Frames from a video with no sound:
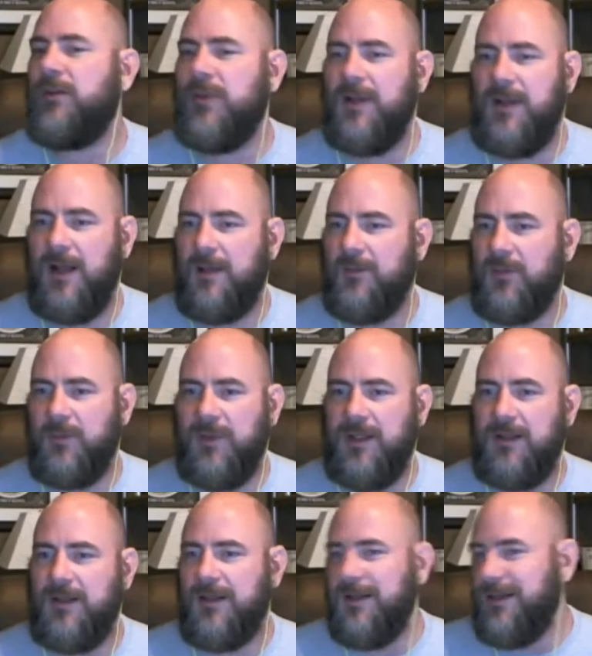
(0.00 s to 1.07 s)
times a
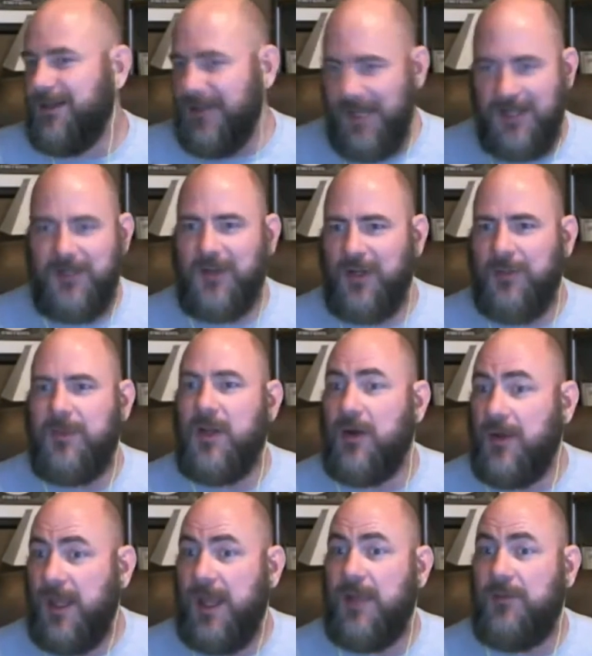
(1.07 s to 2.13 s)
week and you're going to be
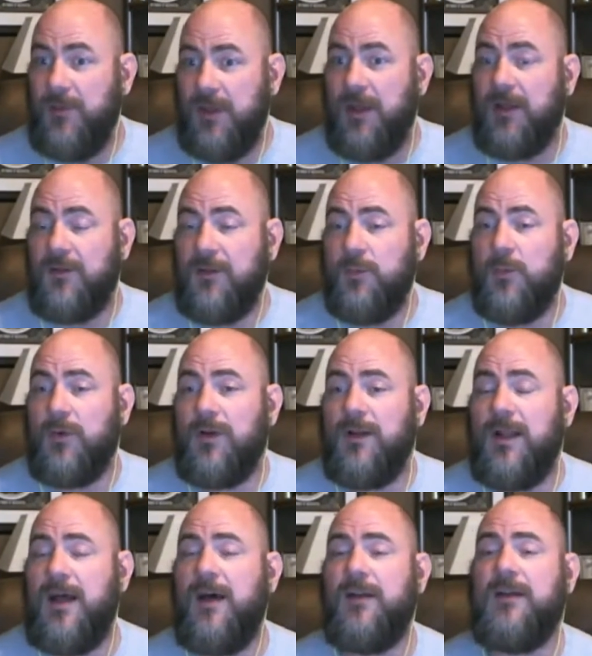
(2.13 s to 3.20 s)
okay if you got some working
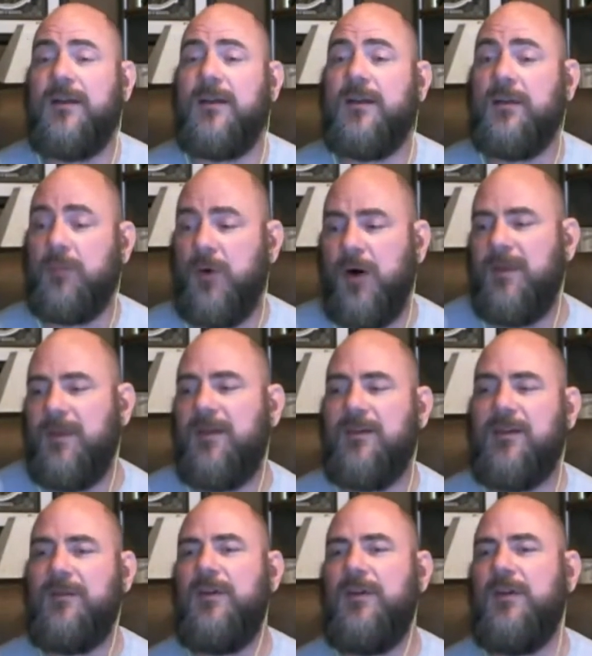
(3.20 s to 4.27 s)
out in there. The problem is
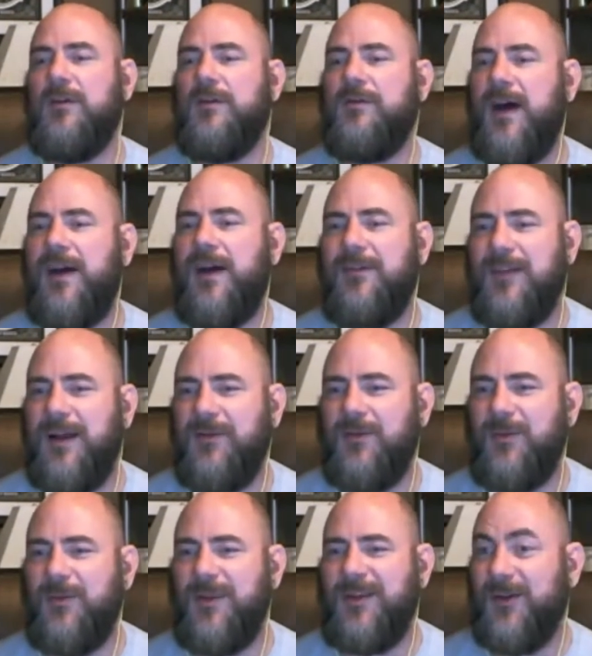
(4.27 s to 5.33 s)
if you do it 5 times a week or you